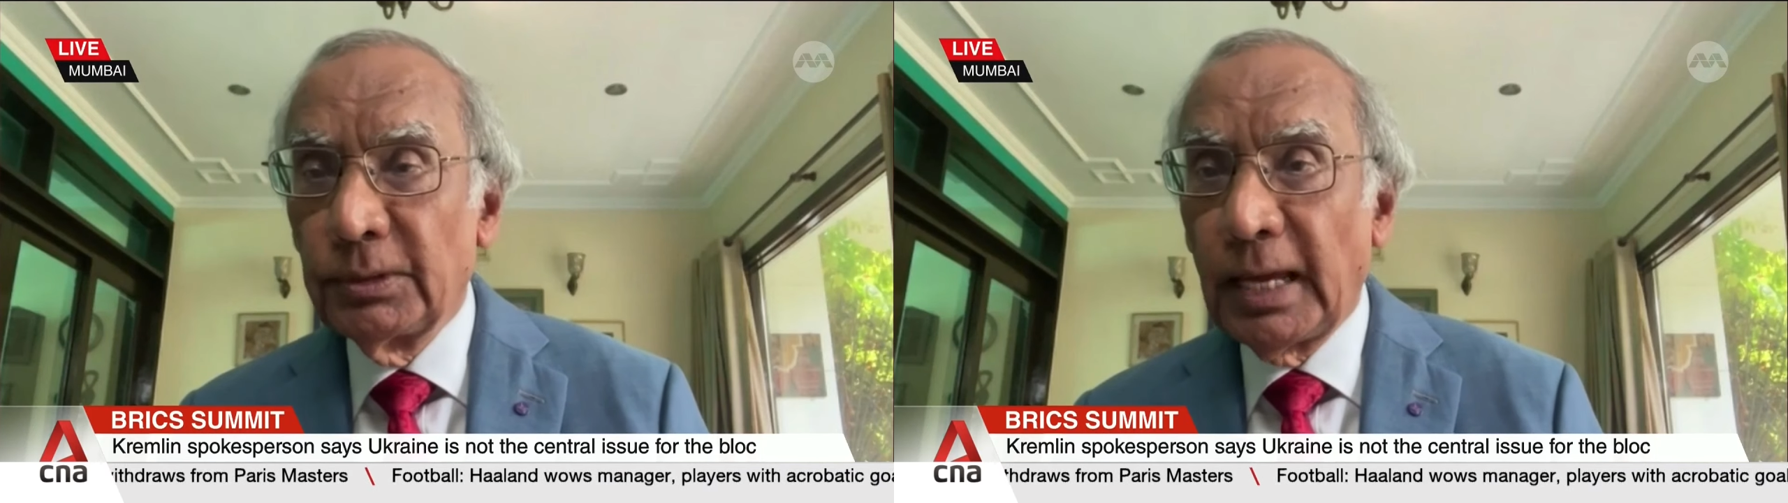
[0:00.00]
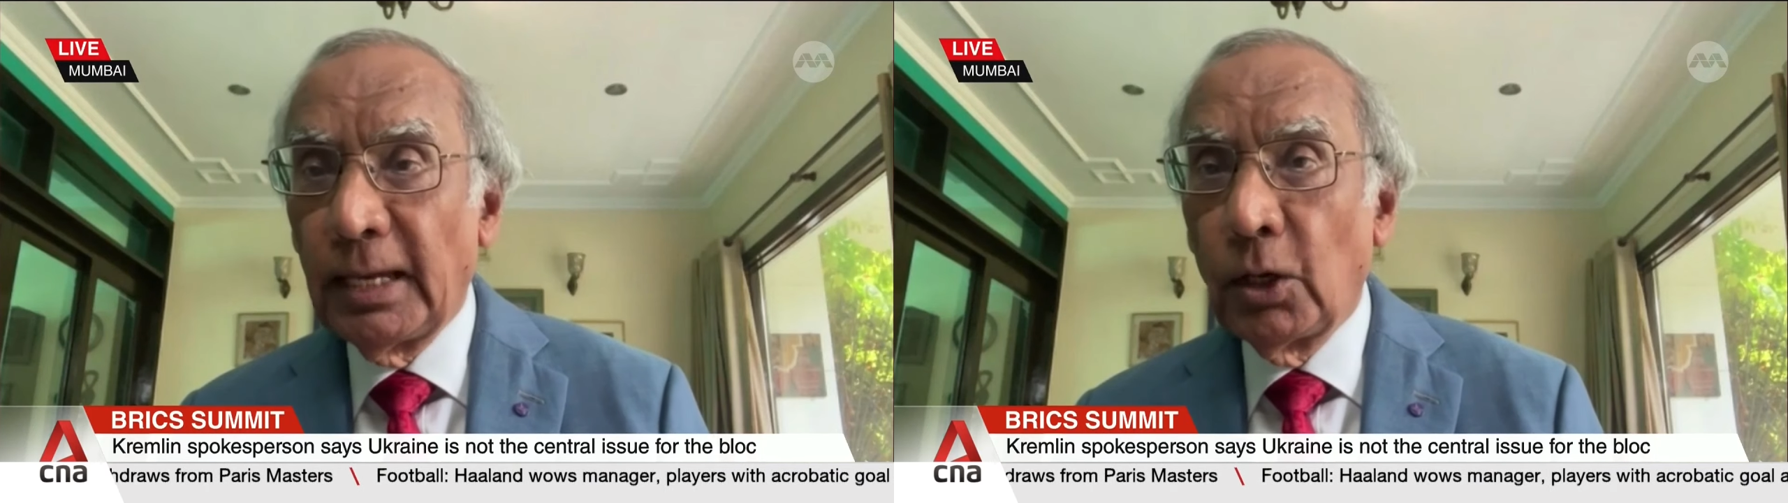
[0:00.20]

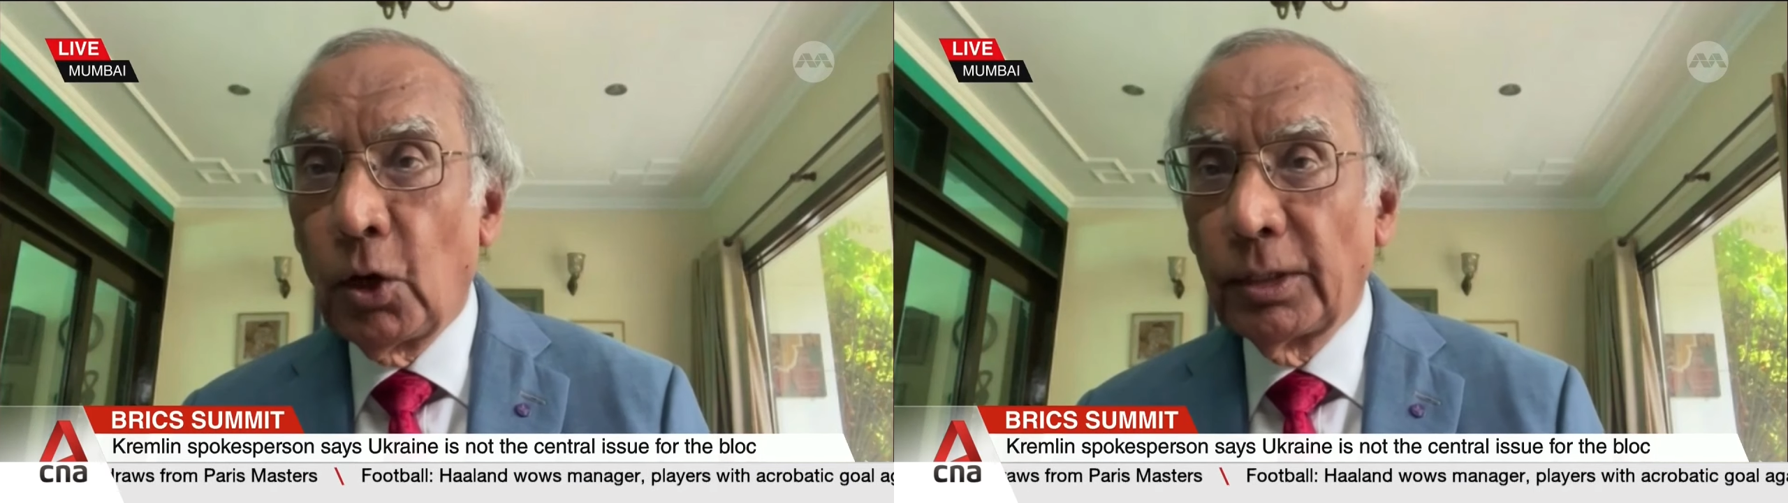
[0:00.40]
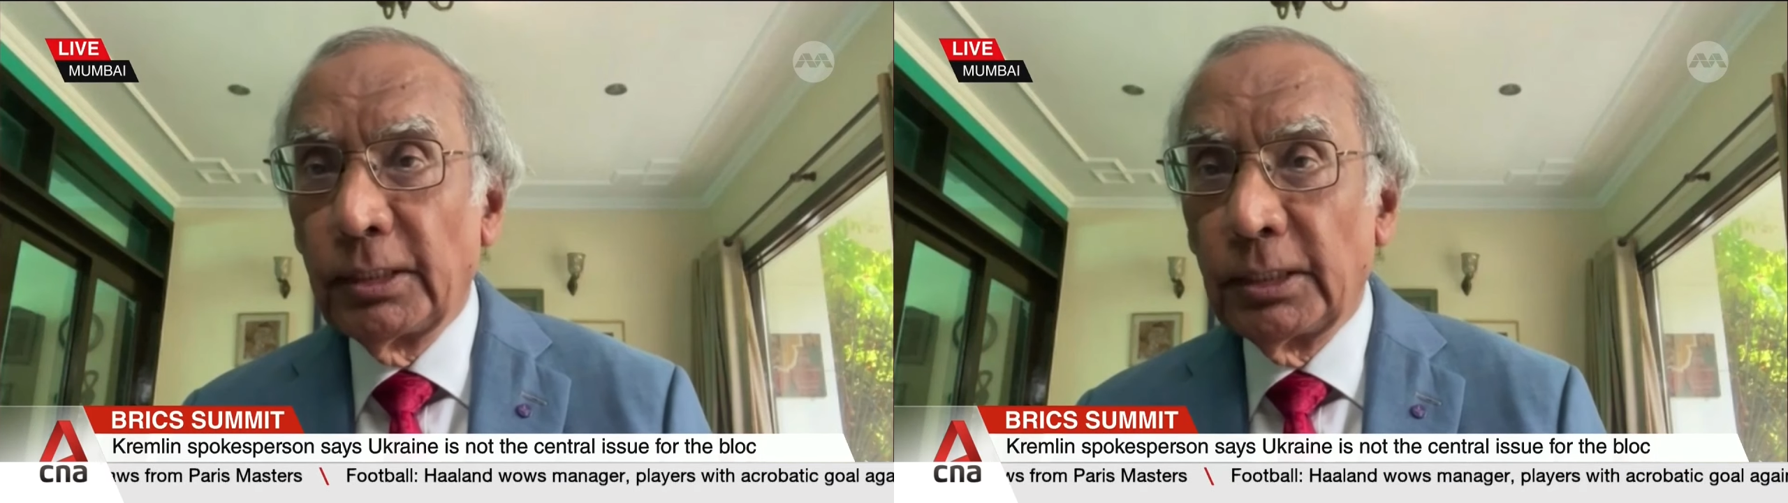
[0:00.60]

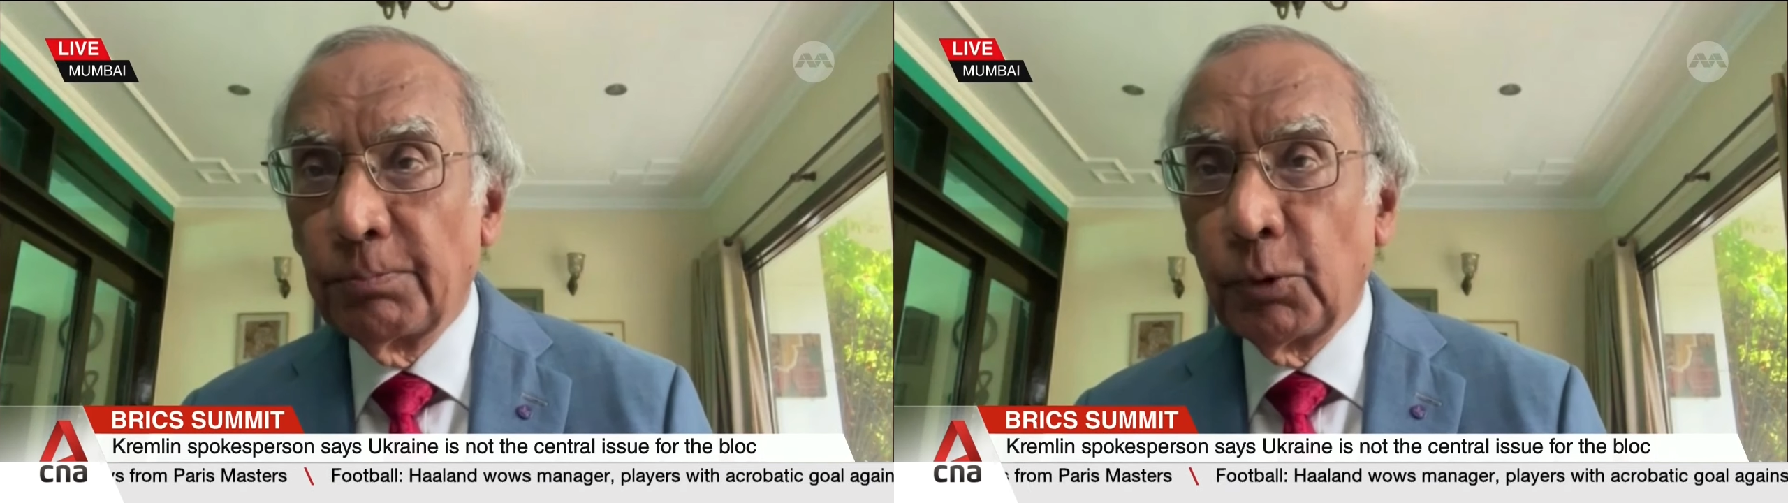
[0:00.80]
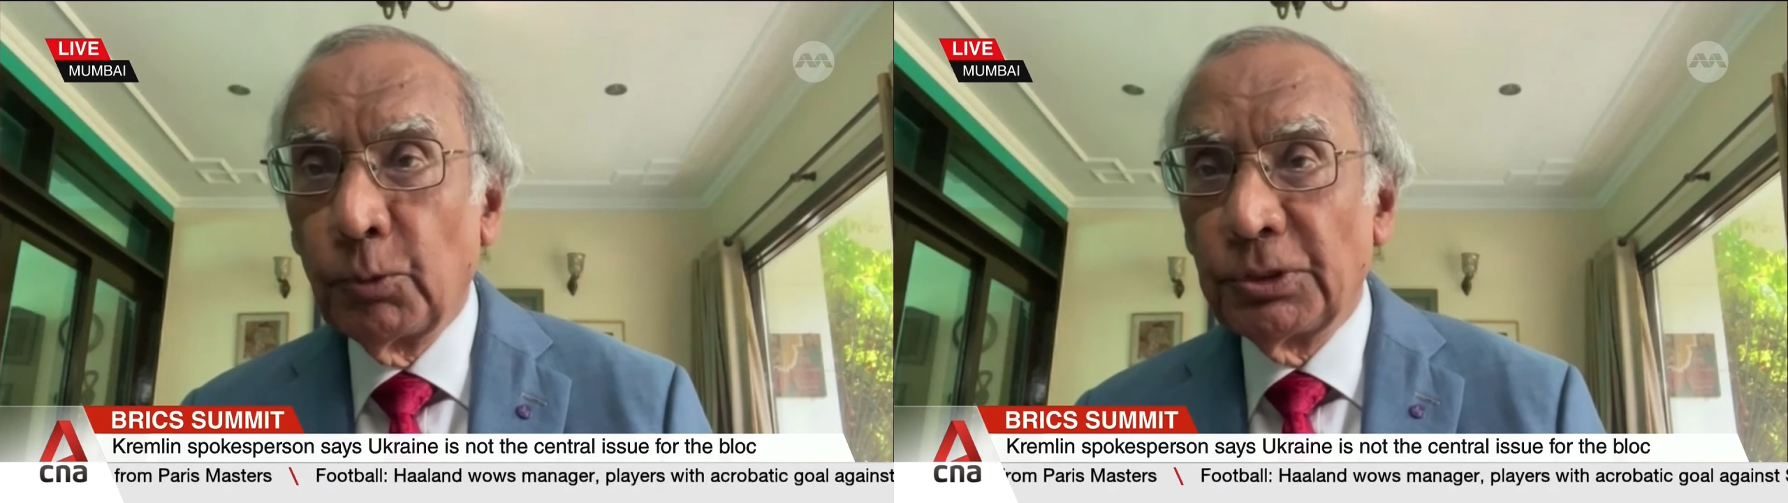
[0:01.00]
dialogue and
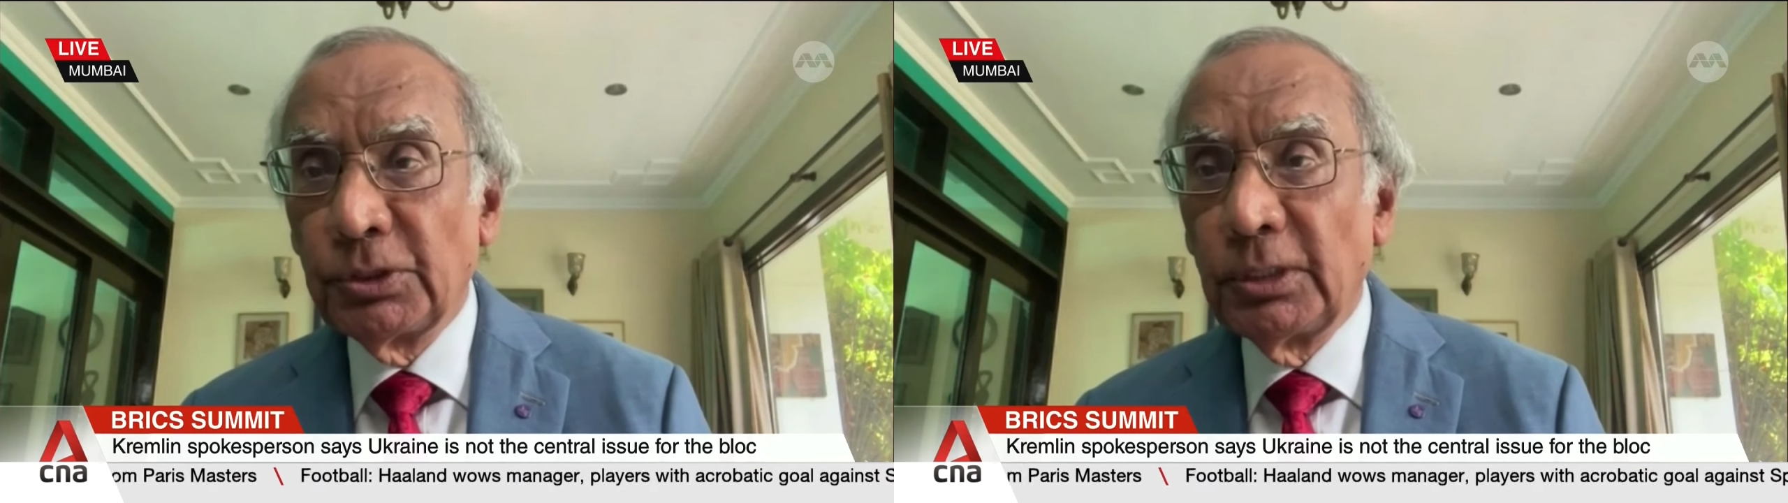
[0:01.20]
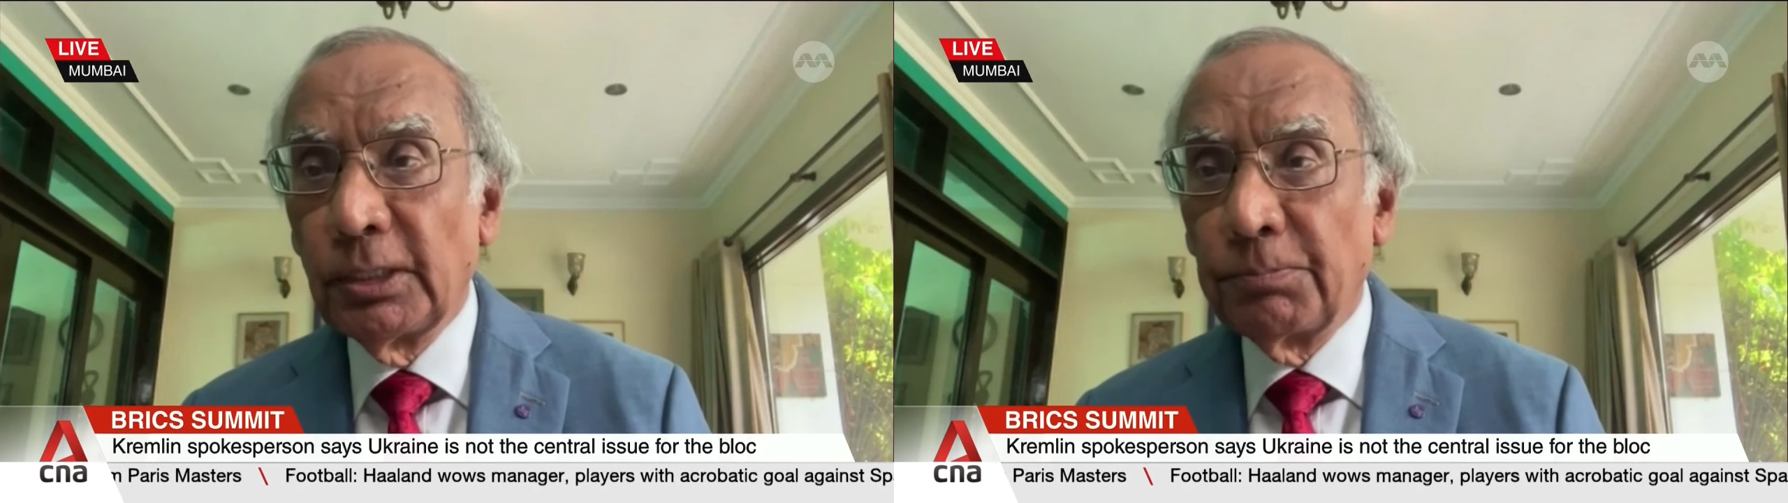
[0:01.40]

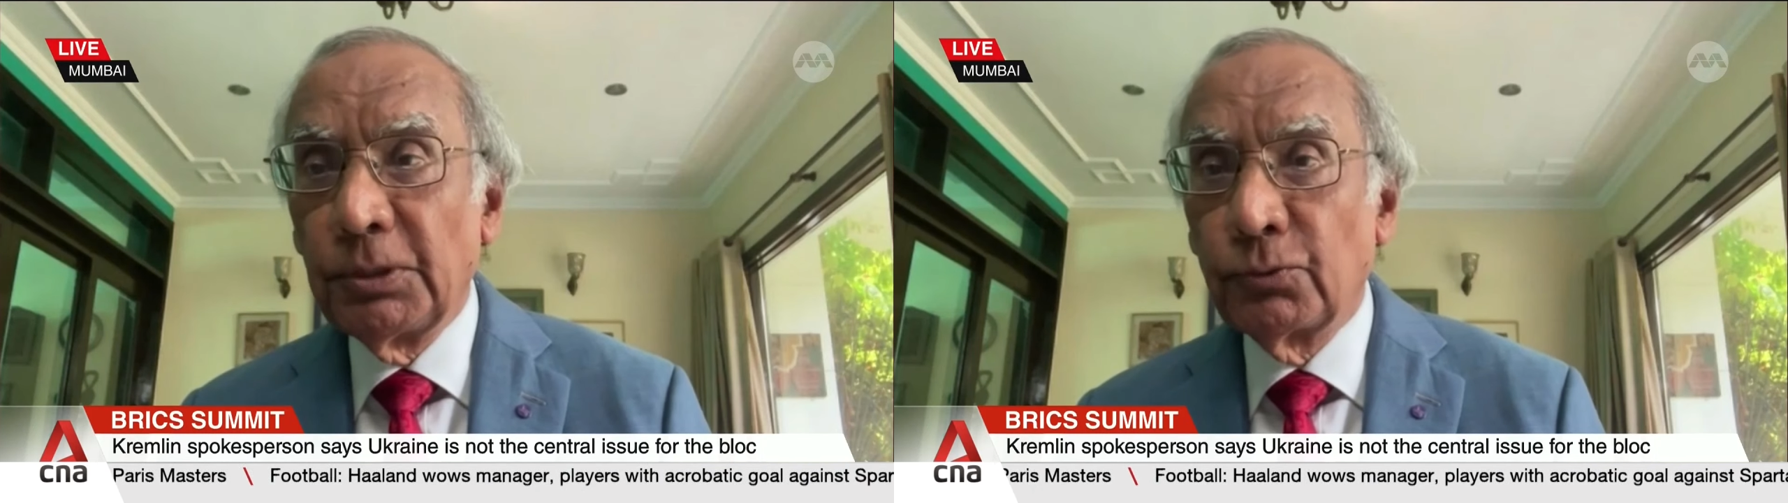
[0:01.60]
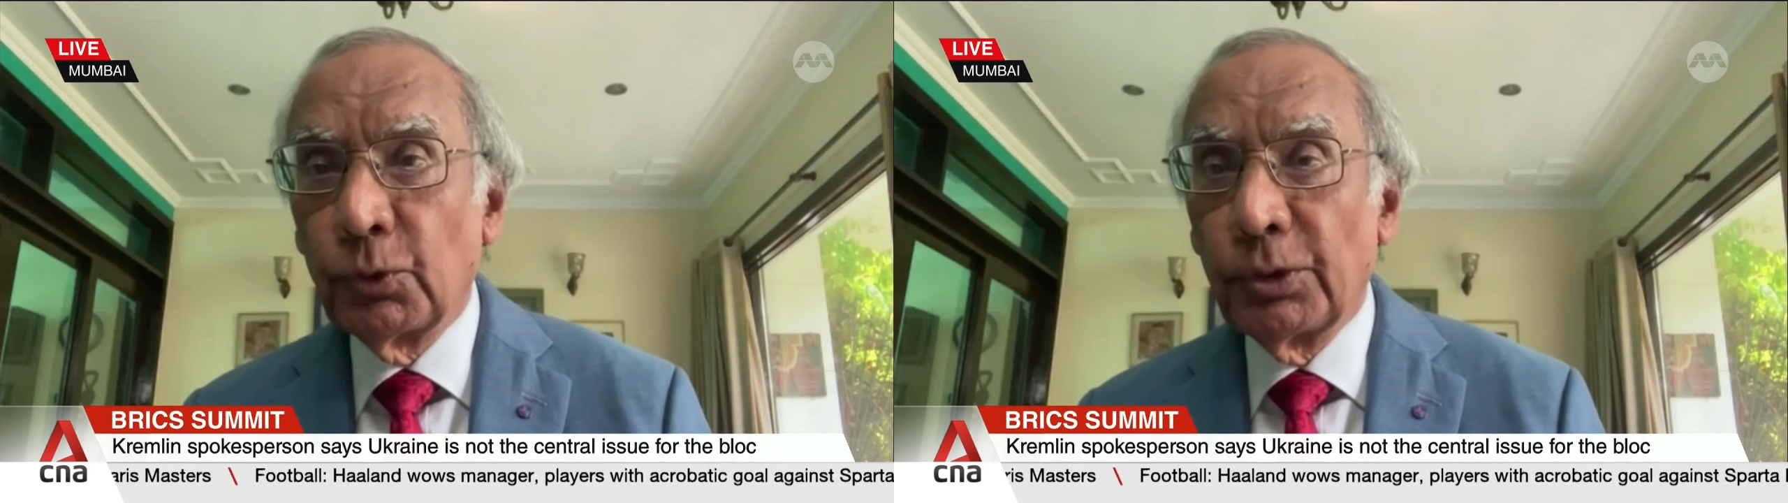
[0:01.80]
diplomacy and
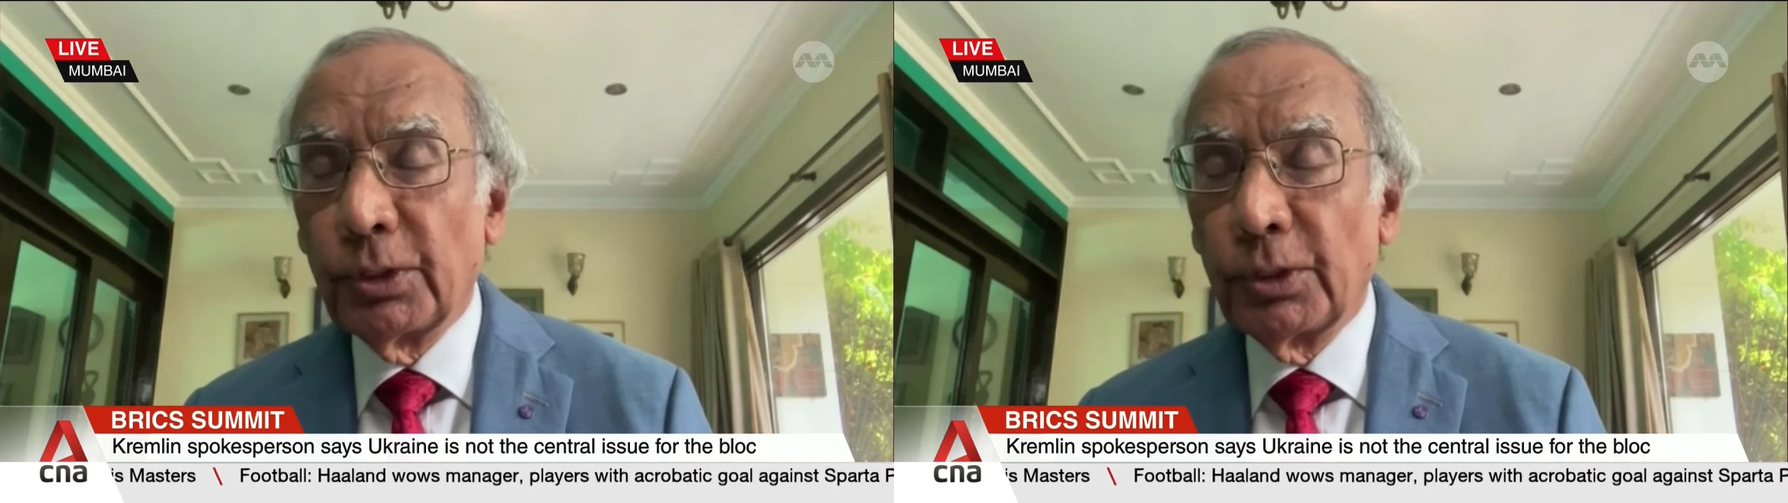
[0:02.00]
peaceful